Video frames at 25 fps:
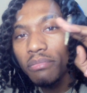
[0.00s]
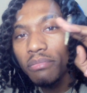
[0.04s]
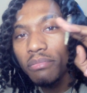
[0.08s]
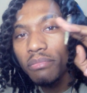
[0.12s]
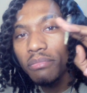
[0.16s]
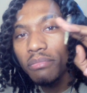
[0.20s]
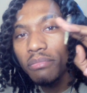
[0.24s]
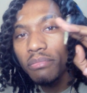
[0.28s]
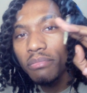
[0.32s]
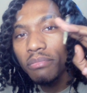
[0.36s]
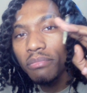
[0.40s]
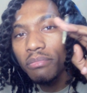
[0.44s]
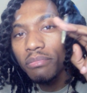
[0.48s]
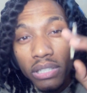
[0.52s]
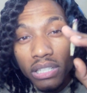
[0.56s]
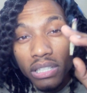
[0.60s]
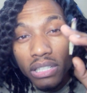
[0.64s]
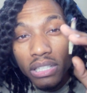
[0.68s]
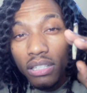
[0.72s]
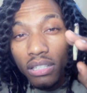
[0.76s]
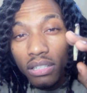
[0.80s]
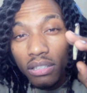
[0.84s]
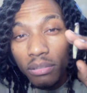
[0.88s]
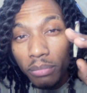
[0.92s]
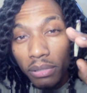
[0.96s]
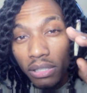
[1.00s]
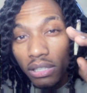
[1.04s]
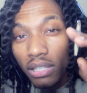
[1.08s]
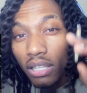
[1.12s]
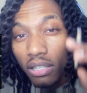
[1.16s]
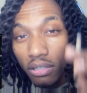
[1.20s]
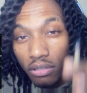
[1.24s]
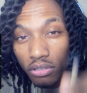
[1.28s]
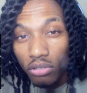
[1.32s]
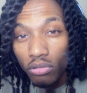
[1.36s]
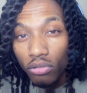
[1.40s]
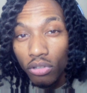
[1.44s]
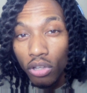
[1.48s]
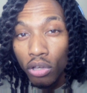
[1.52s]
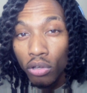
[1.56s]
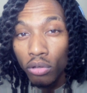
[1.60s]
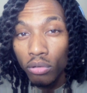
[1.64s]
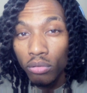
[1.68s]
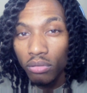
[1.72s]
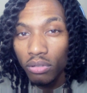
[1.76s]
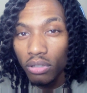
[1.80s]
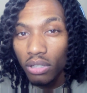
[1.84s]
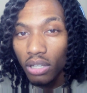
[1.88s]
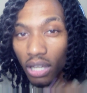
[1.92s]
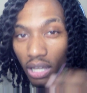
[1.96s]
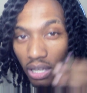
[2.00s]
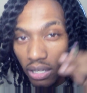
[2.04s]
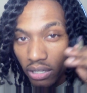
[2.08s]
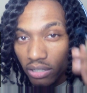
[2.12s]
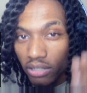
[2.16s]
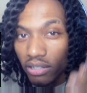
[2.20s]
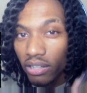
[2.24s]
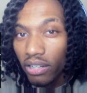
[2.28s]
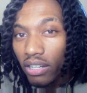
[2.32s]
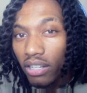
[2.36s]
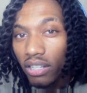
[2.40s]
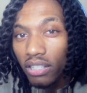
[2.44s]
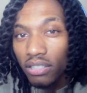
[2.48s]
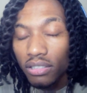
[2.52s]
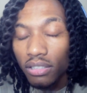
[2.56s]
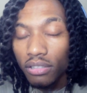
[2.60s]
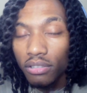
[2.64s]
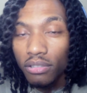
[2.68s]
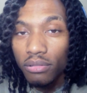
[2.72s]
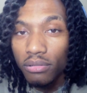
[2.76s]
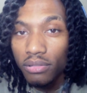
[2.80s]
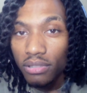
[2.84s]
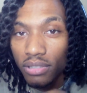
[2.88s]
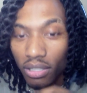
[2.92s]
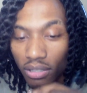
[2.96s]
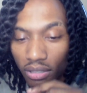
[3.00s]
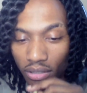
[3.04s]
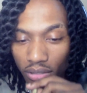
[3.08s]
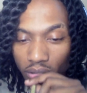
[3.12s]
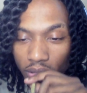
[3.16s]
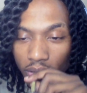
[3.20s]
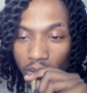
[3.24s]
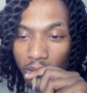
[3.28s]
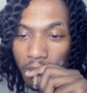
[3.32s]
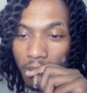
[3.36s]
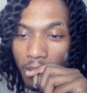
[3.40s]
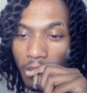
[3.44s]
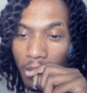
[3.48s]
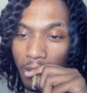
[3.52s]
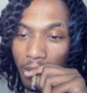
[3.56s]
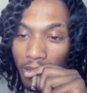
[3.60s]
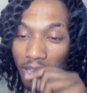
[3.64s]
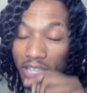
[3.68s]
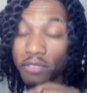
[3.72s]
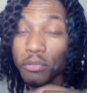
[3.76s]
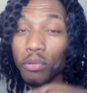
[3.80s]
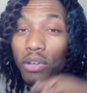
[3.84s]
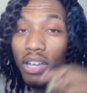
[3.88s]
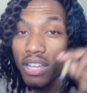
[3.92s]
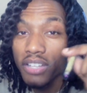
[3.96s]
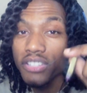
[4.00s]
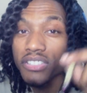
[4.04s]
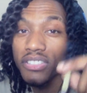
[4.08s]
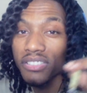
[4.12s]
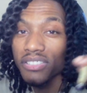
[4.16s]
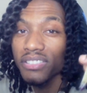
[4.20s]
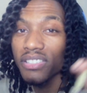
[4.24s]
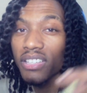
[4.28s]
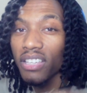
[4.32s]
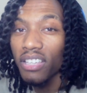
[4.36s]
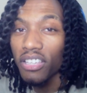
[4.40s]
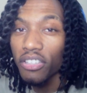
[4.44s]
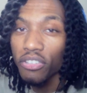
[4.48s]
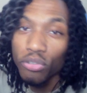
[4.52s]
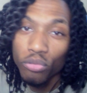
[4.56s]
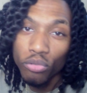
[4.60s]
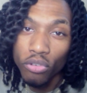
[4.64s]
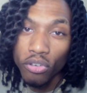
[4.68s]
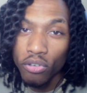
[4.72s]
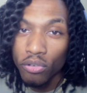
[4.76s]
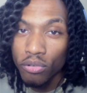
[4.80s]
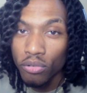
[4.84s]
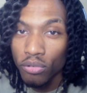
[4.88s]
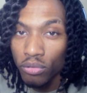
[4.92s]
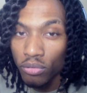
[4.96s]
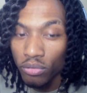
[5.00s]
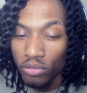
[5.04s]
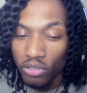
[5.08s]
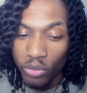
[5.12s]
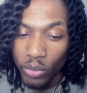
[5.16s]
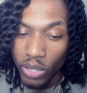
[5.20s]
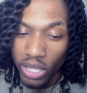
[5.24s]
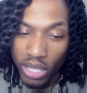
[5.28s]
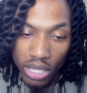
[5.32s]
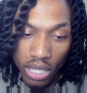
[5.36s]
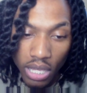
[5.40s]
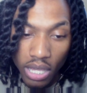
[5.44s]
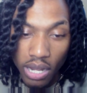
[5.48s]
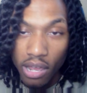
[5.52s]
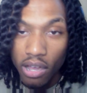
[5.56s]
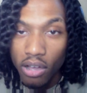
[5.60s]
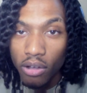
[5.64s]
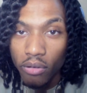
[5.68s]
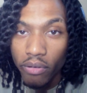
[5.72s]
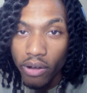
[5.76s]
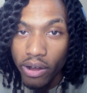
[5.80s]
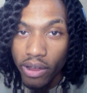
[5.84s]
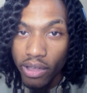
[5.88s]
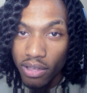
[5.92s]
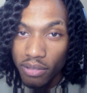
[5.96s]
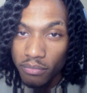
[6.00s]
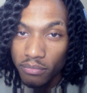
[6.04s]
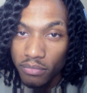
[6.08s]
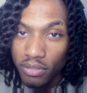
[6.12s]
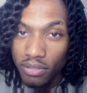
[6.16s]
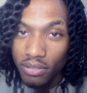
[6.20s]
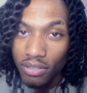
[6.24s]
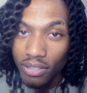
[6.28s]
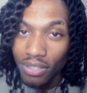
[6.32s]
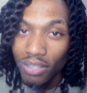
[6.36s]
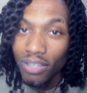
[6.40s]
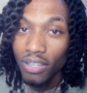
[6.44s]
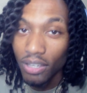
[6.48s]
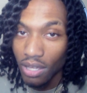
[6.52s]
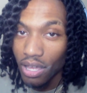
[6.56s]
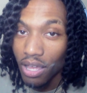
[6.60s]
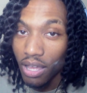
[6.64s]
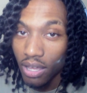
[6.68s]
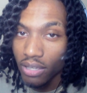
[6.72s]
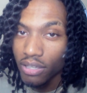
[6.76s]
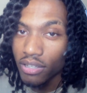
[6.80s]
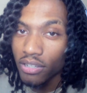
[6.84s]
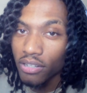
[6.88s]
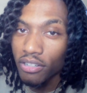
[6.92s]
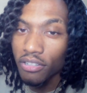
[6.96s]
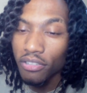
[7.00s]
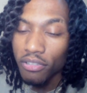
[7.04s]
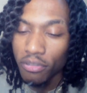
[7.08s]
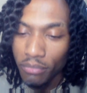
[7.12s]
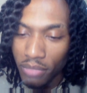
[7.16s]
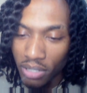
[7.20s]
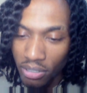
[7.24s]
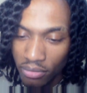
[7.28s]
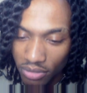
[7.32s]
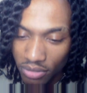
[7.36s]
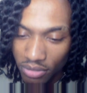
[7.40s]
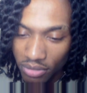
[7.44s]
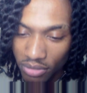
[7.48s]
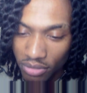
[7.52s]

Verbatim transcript: weed. The weed be letting you know. I hear everything you saying. That's why I just said you cool. You ain't get out-rapped. I hear you, Brody.